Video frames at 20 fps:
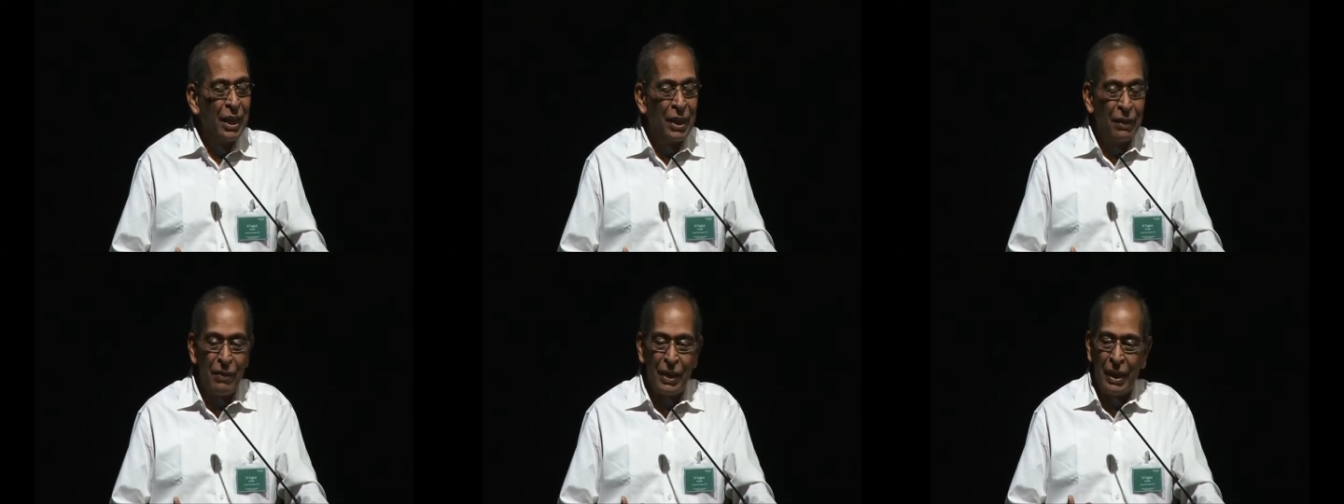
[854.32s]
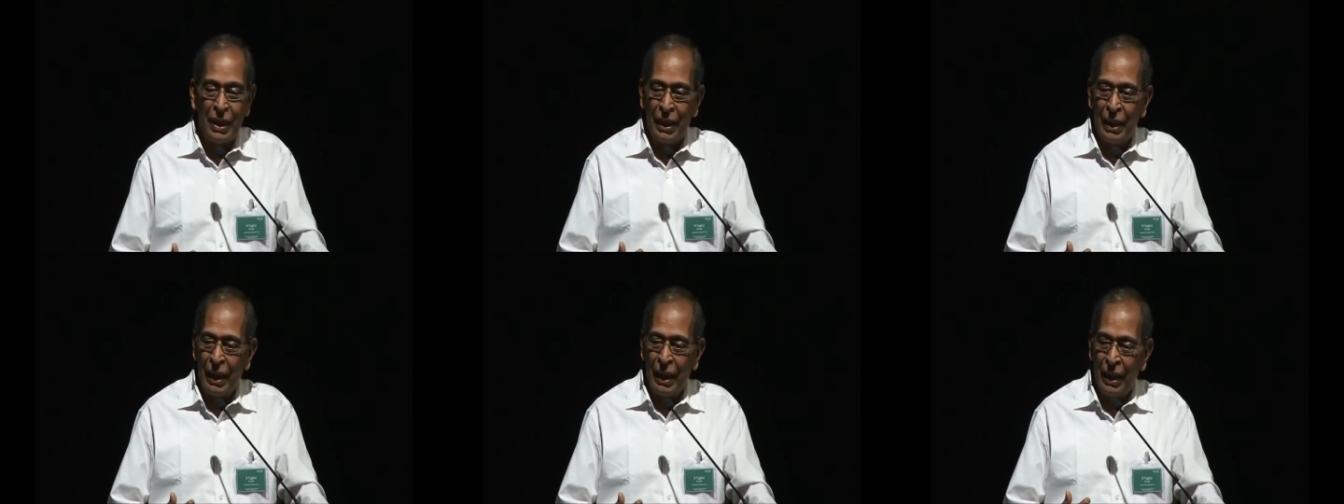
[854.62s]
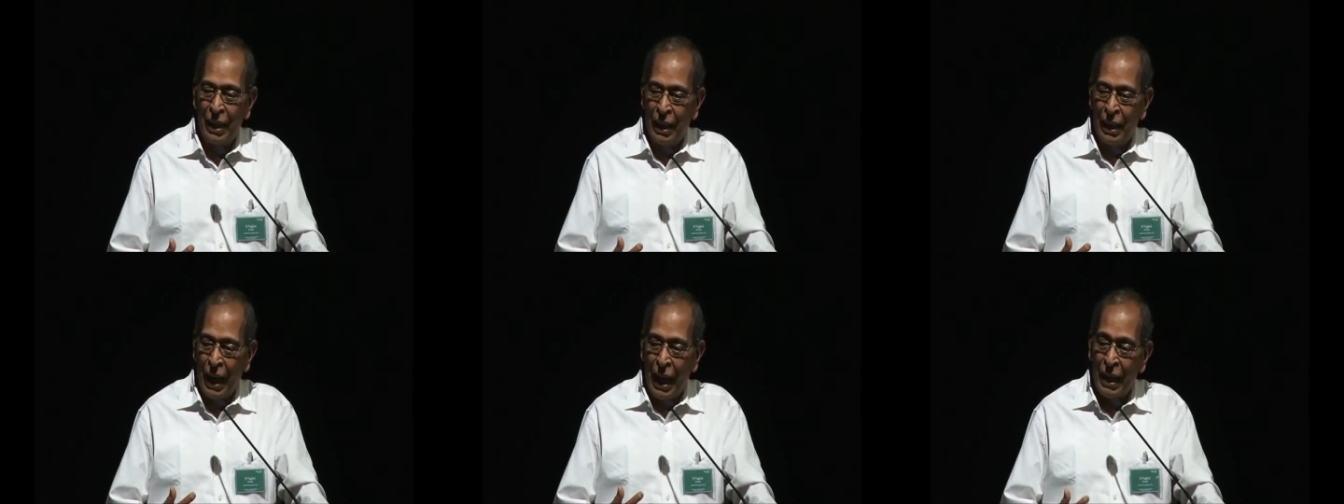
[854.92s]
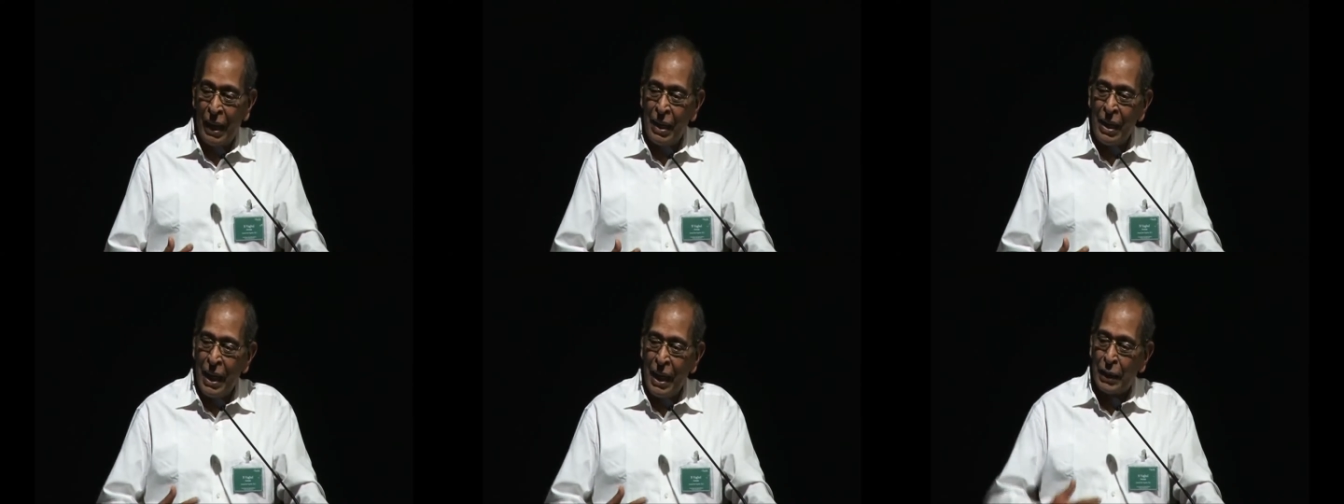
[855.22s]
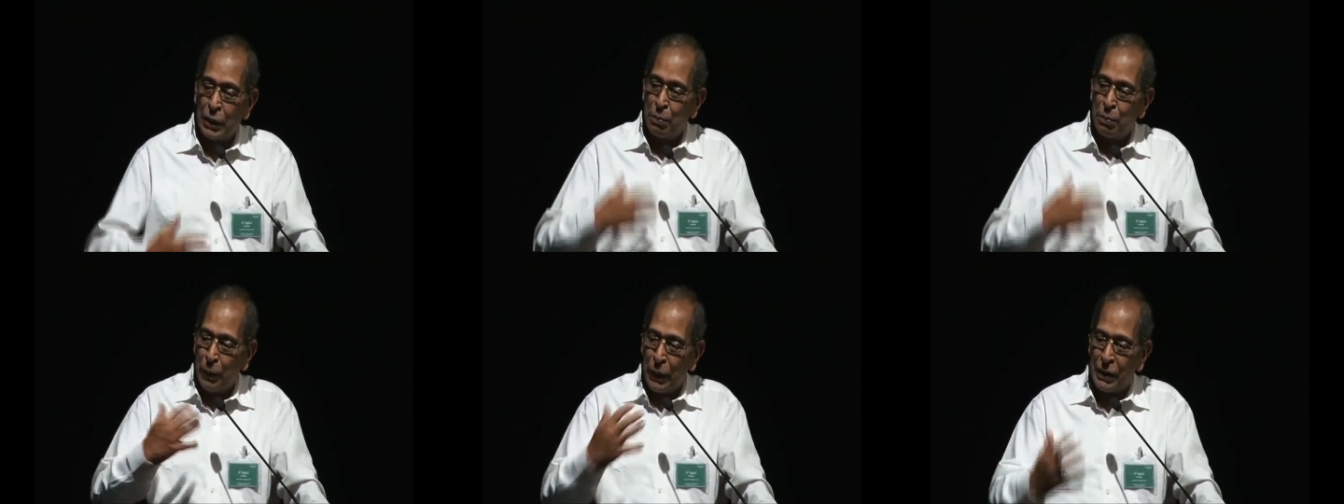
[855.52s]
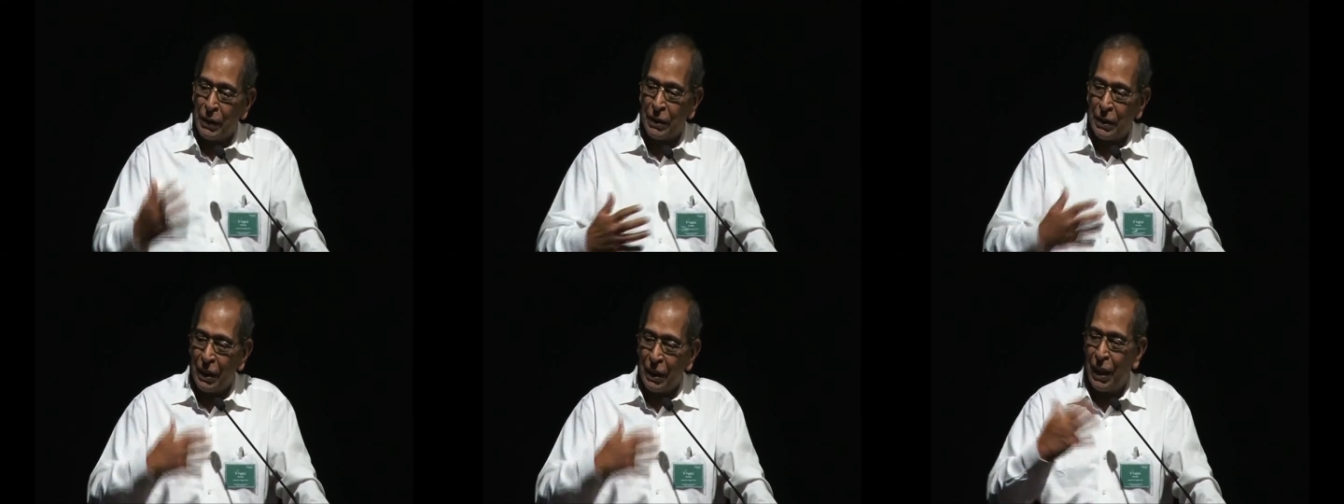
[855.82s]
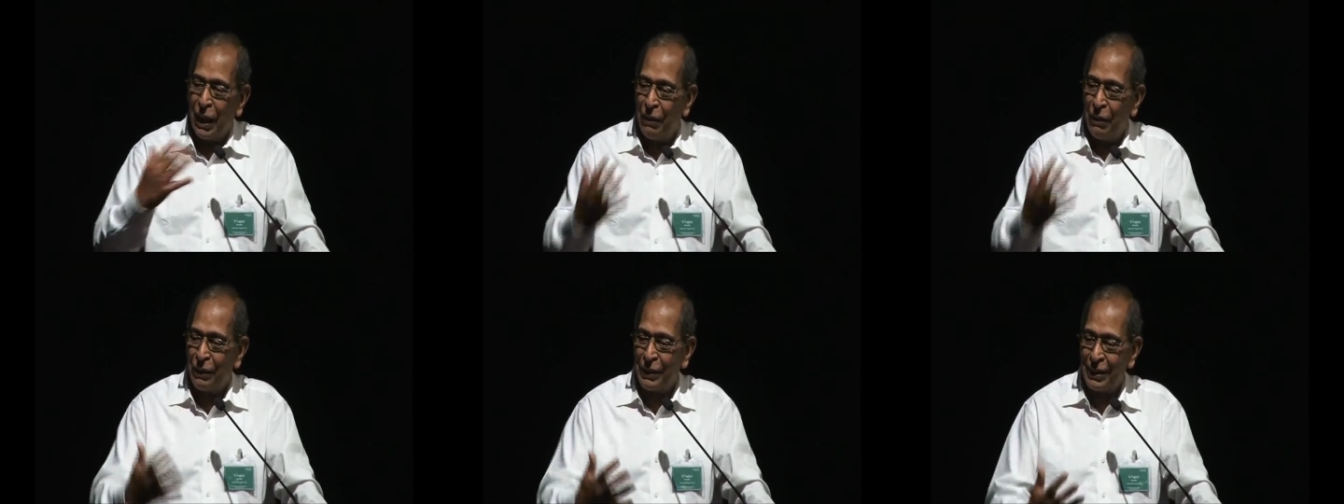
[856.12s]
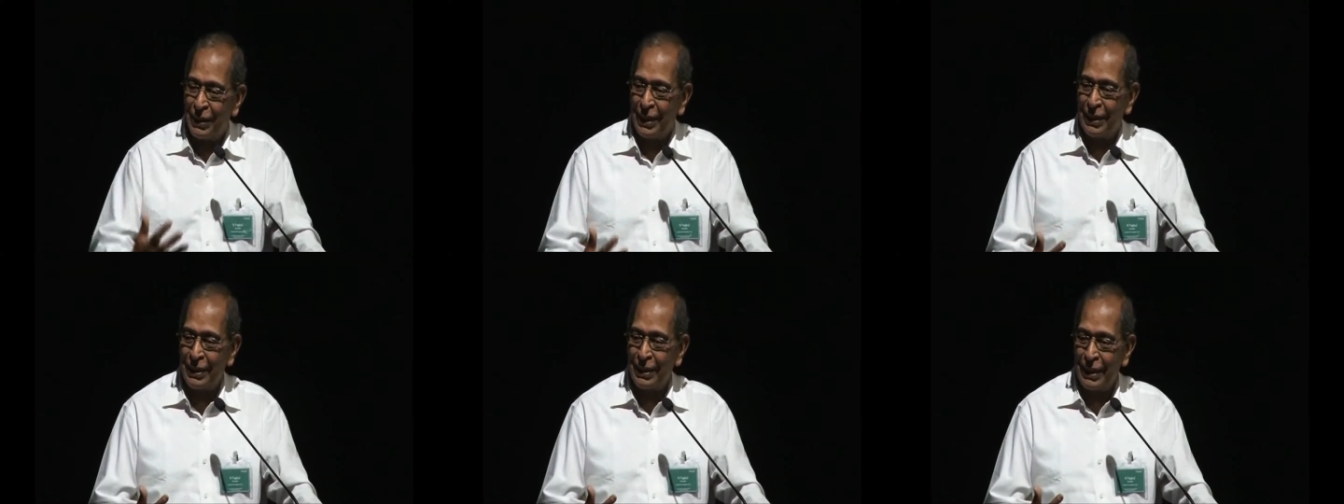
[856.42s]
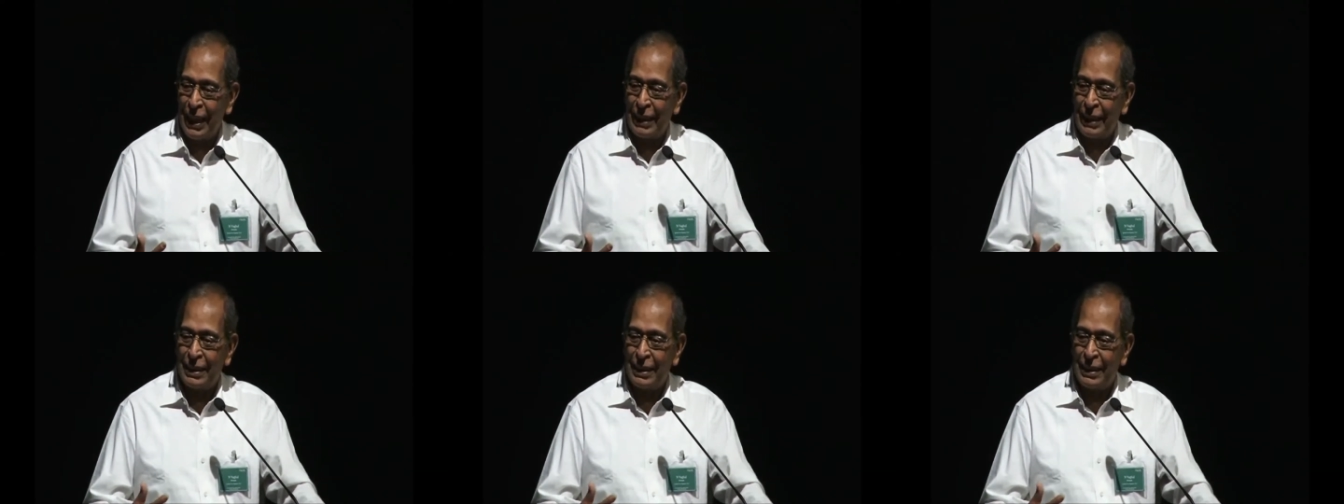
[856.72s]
even unexpressed grievances.